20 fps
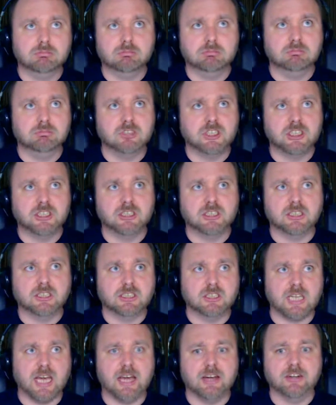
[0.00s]

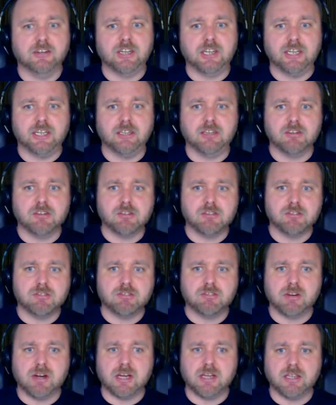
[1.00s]
Saturday-ish,
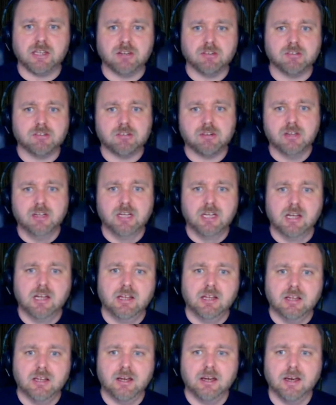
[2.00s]
Friday-ish.
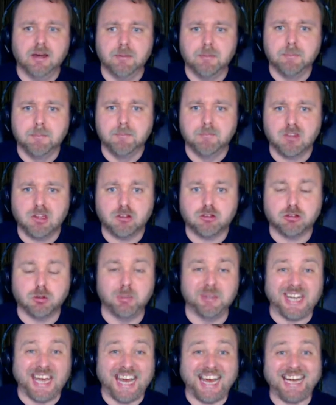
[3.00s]
So
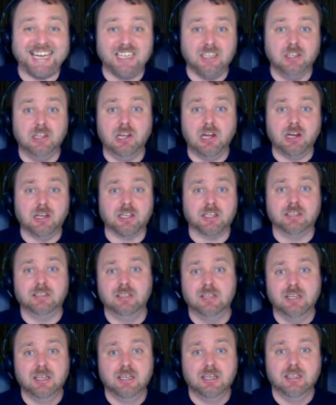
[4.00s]
with any luck,
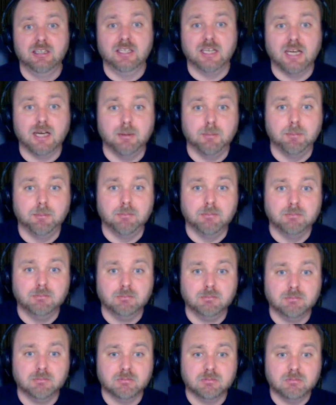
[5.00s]
in
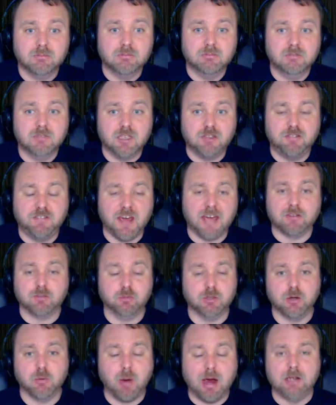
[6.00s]
fact,
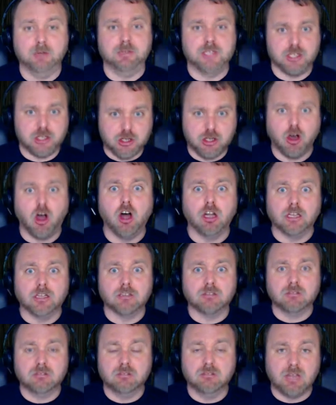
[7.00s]
why don't we just call it?
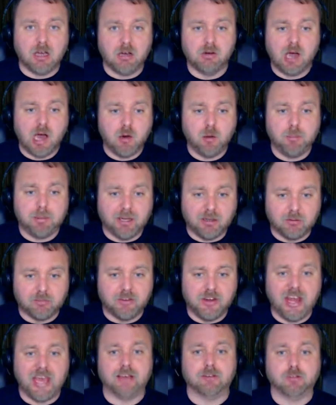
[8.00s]
How about
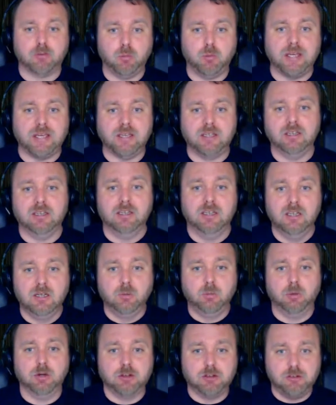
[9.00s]
next week
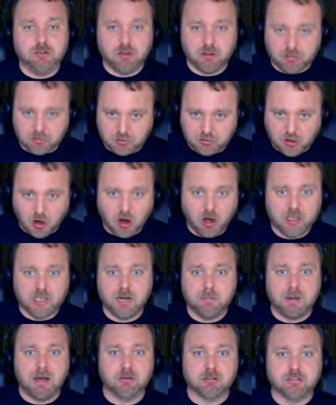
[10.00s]
we're just talking
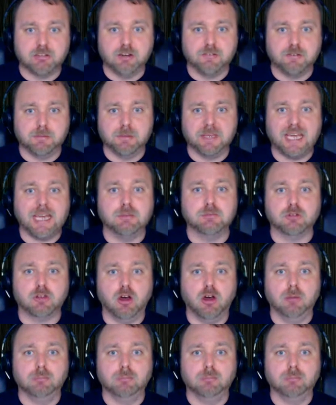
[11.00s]
about stuff from Gamescom?